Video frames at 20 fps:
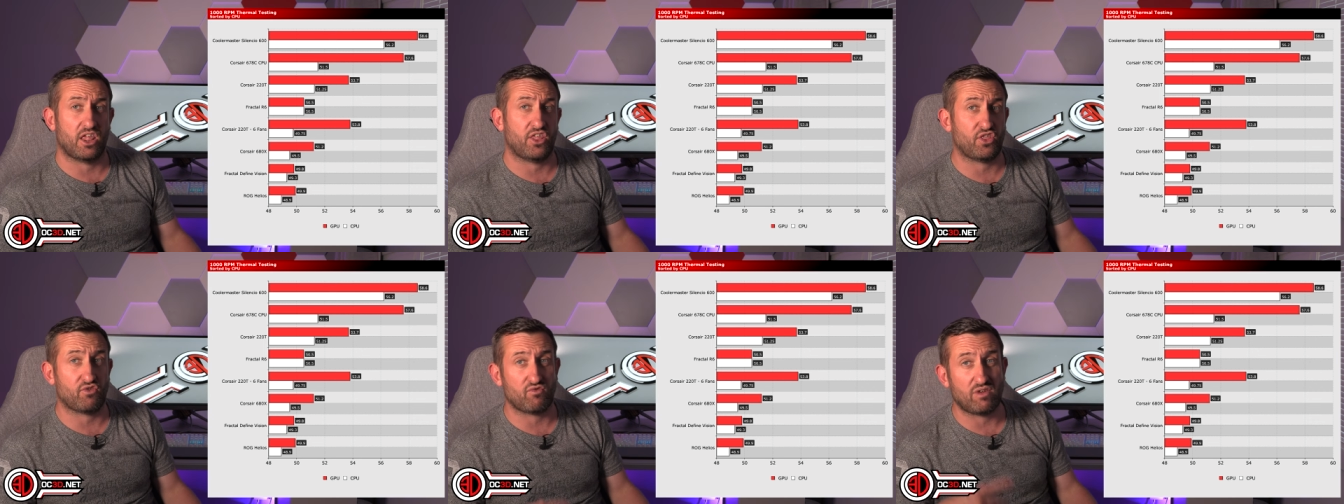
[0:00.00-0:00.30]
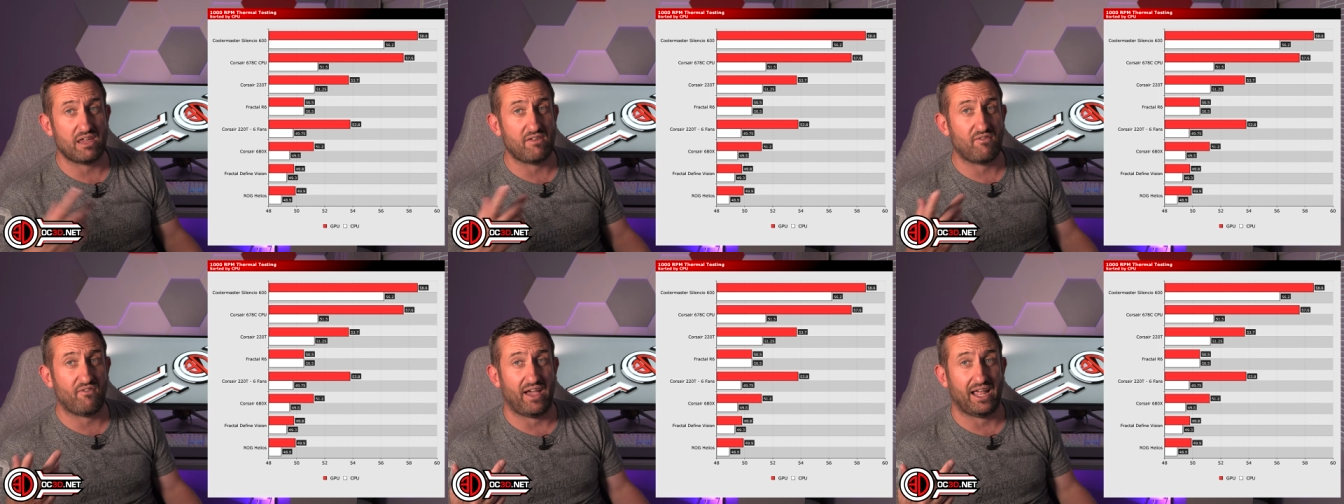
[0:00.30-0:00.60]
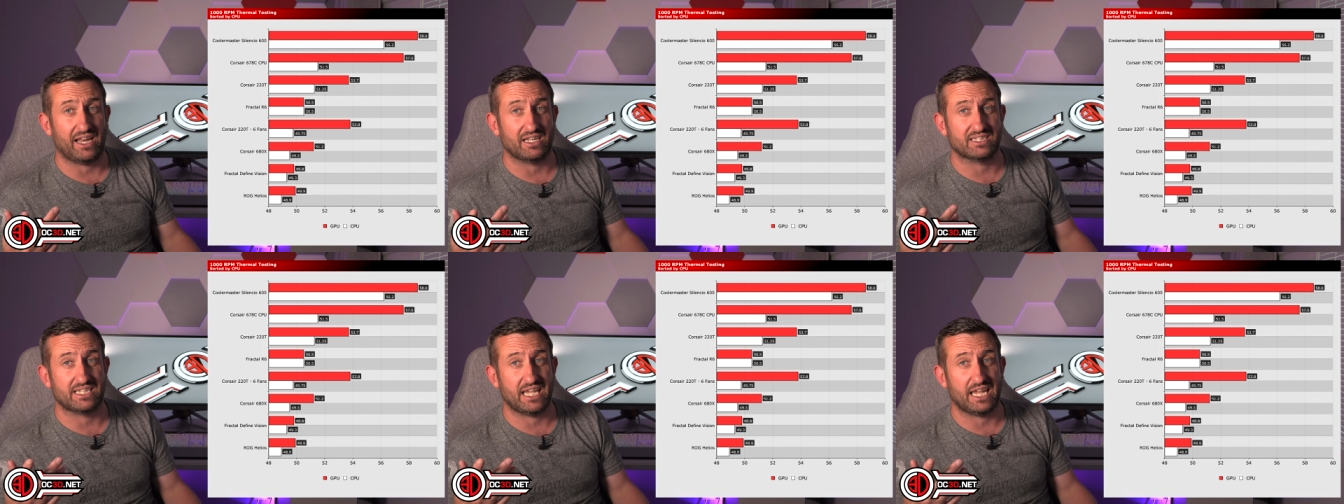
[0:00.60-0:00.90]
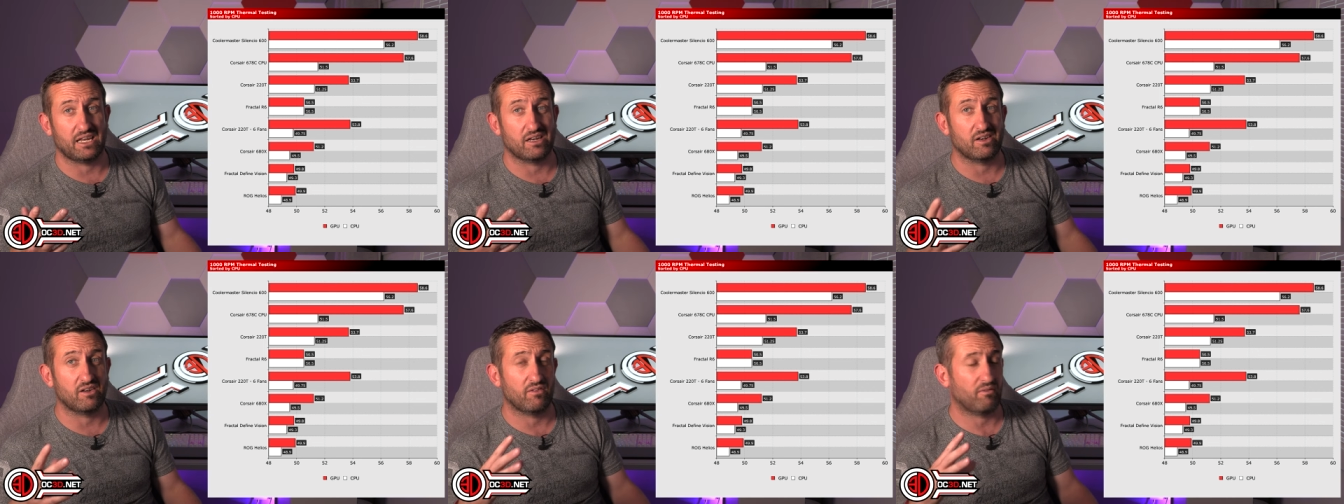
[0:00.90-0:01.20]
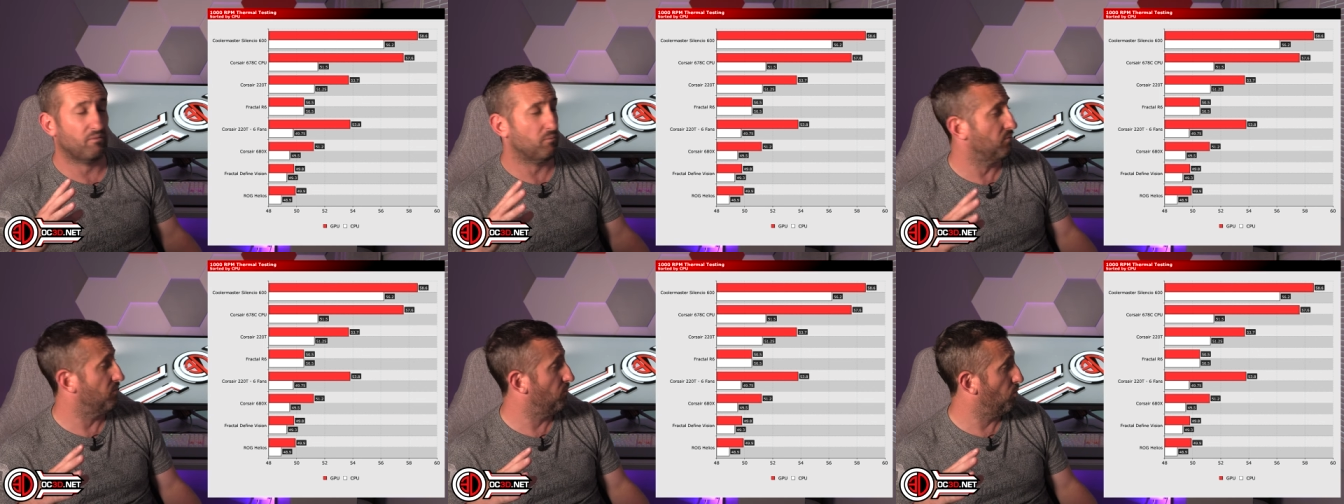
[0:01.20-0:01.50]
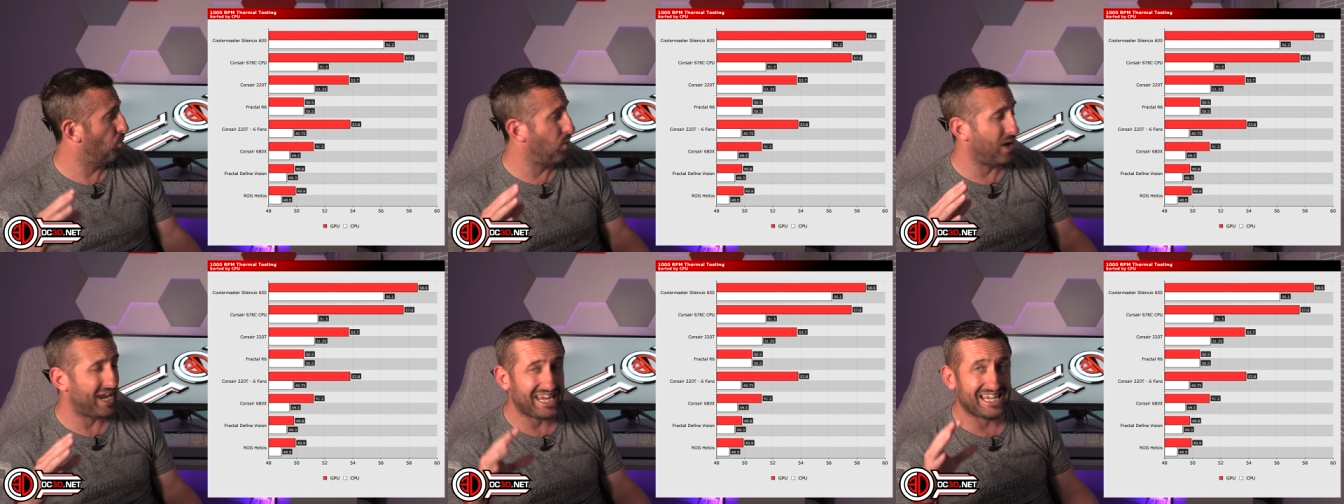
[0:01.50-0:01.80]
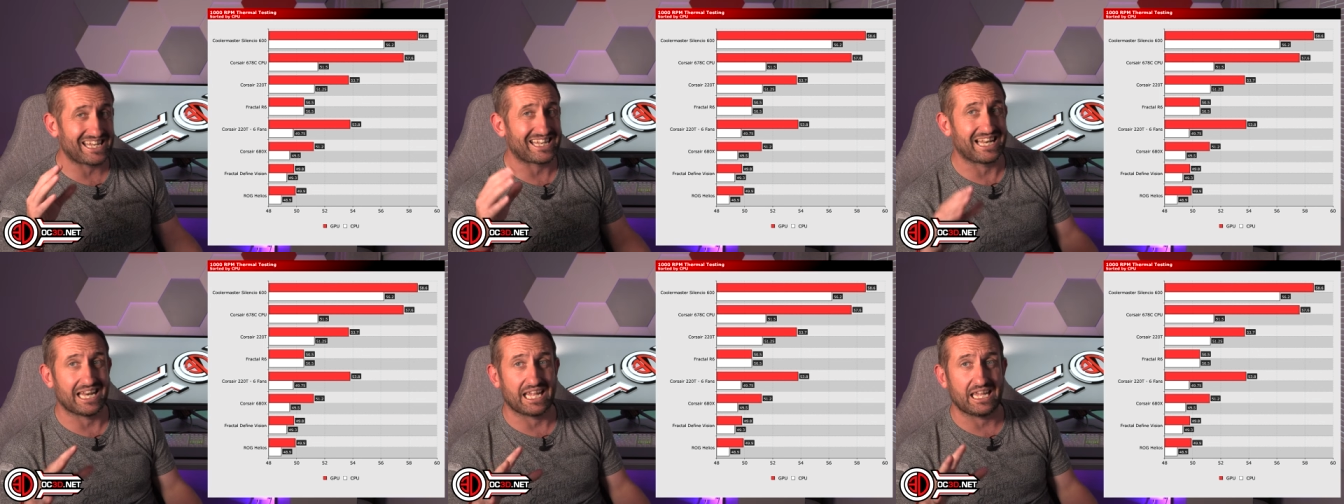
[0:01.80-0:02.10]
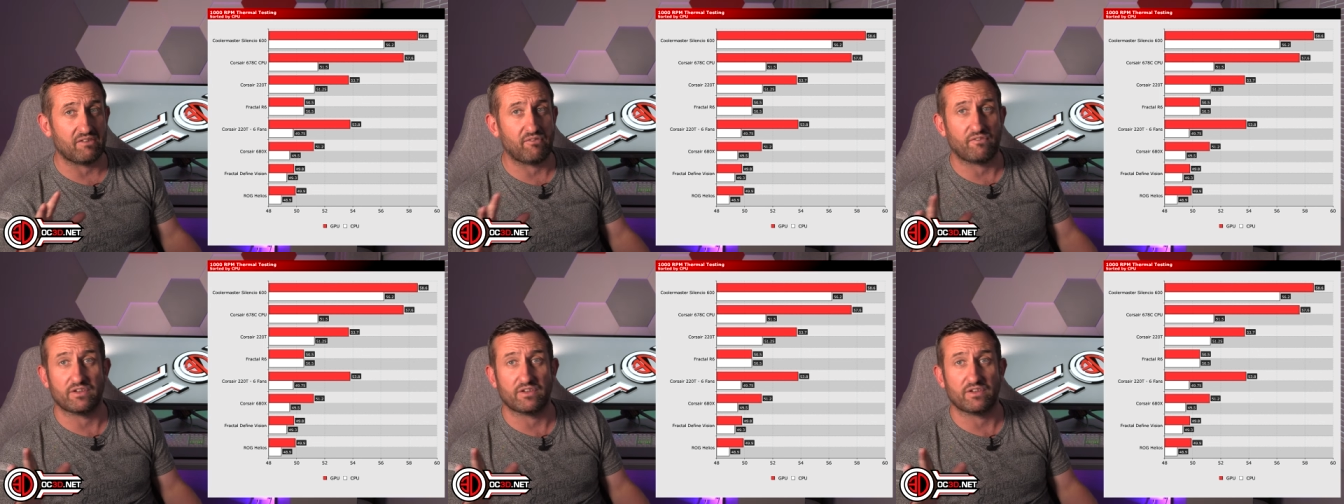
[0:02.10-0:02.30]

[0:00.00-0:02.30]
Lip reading: three fans in, weirdly,